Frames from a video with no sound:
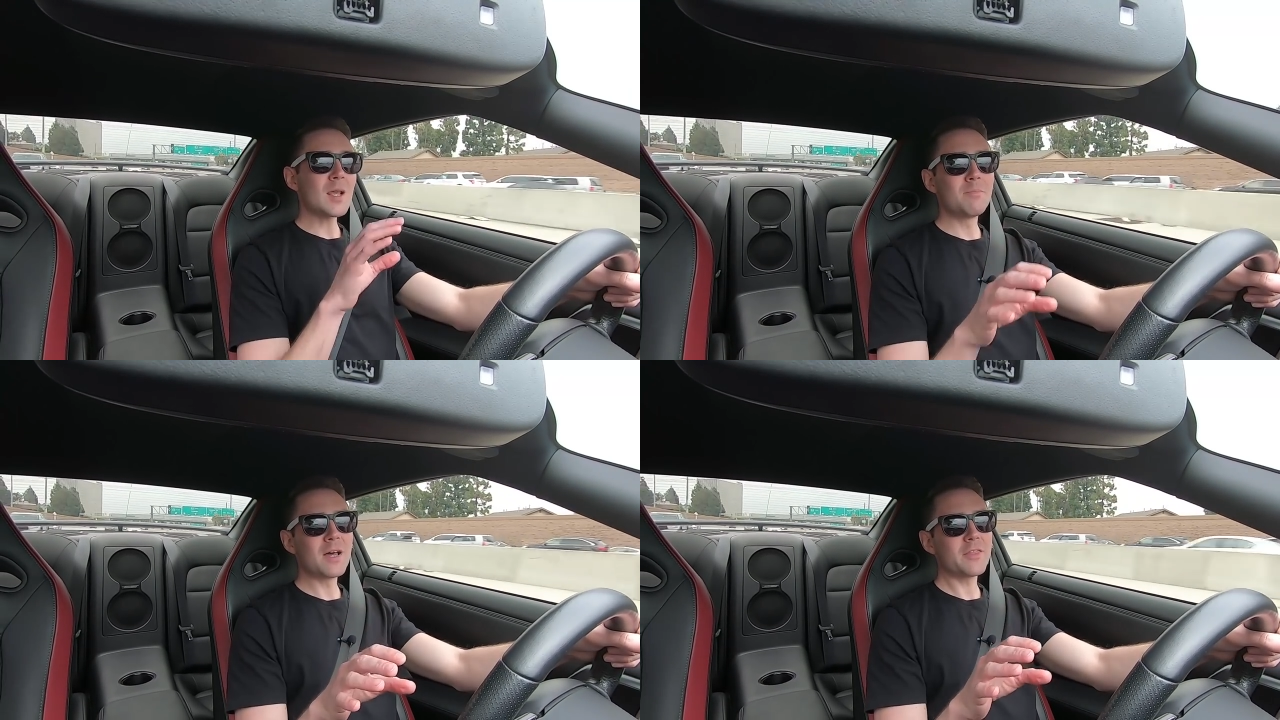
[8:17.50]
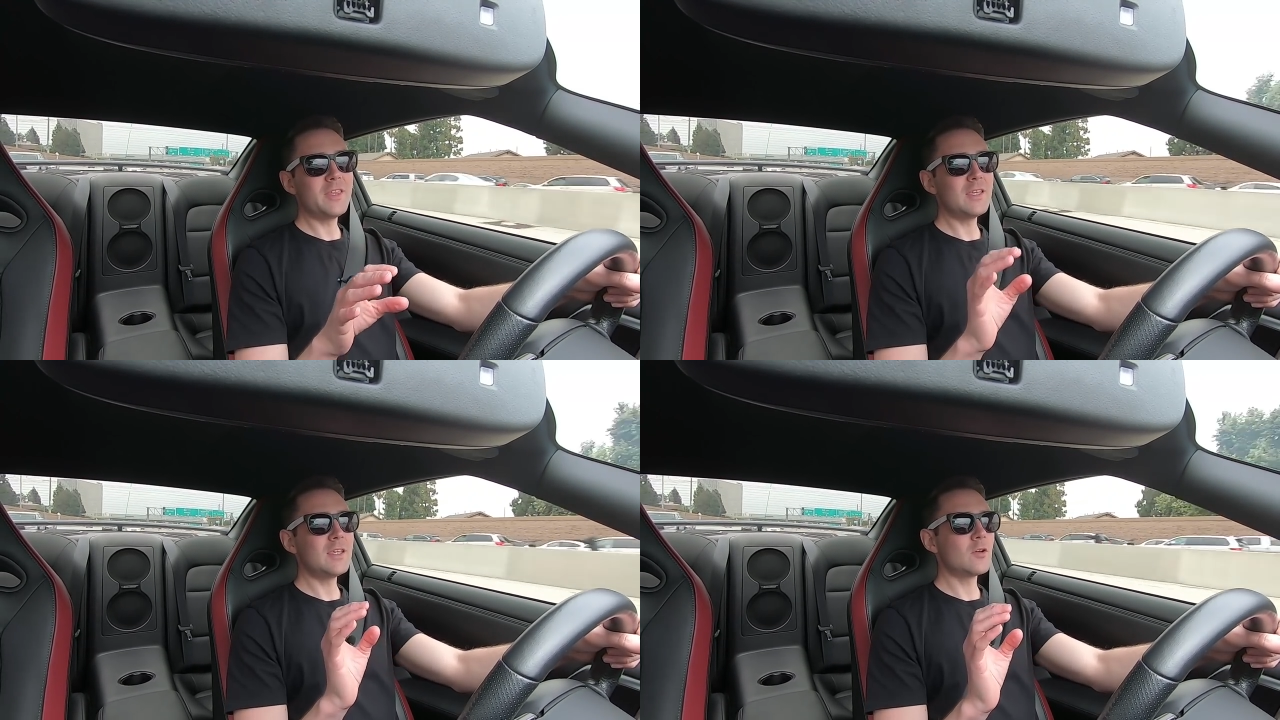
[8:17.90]
But
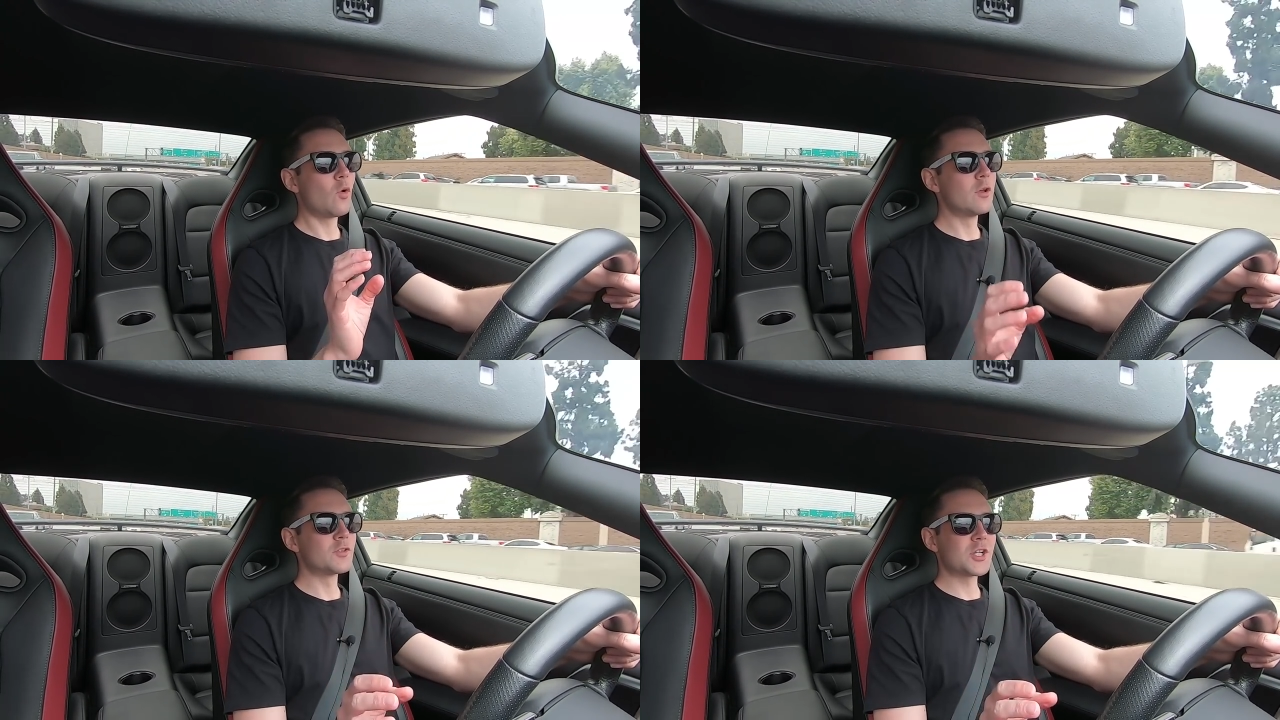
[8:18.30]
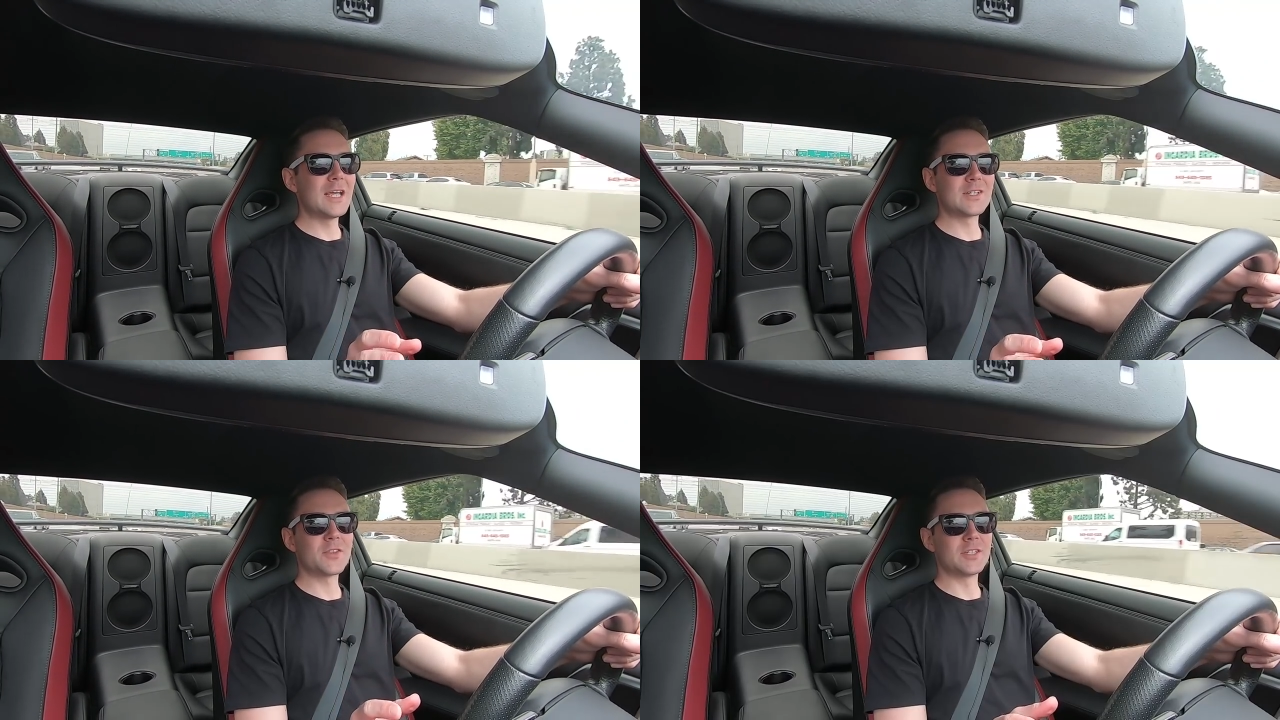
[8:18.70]
the oil
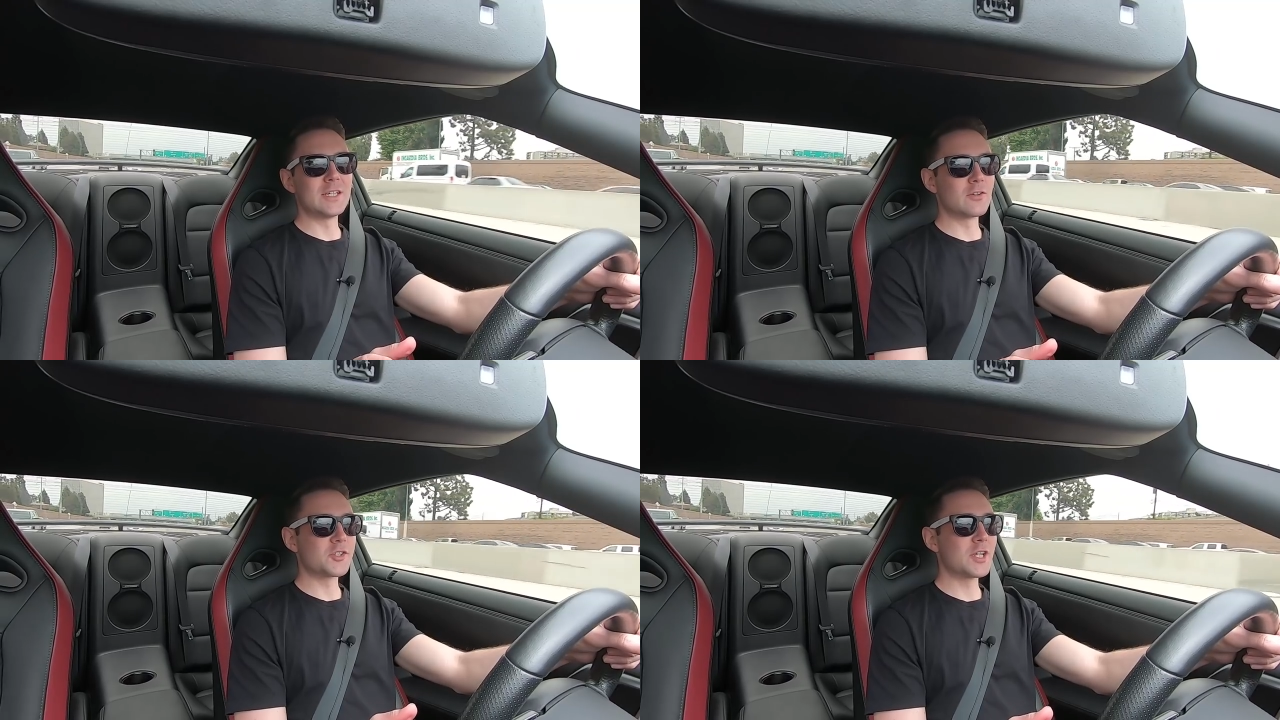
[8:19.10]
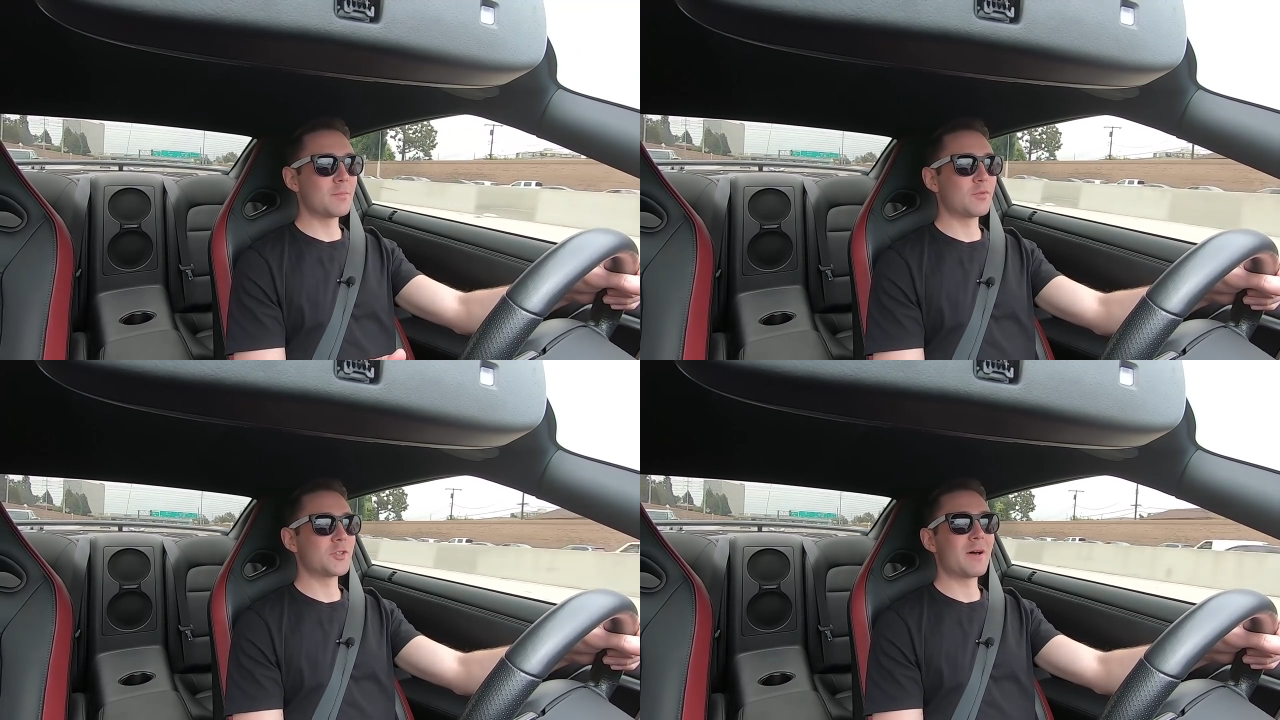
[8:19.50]
change at the
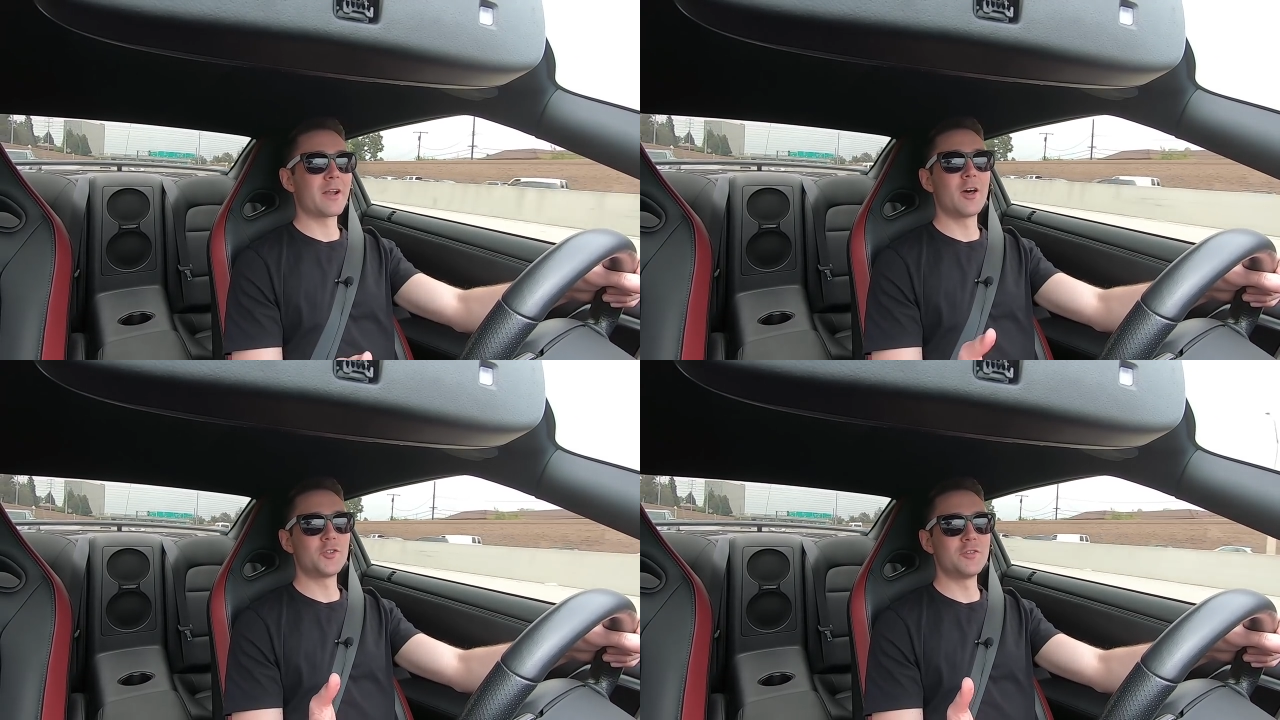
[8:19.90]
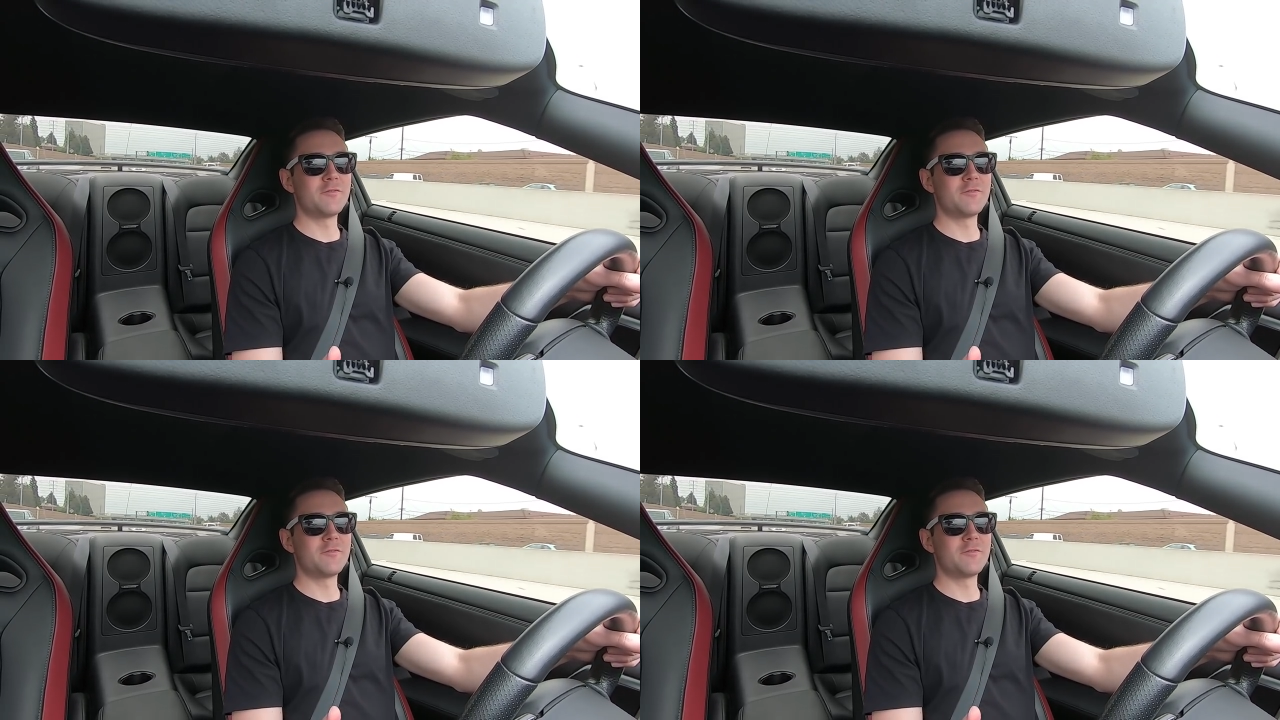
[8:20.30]
dealership was about $150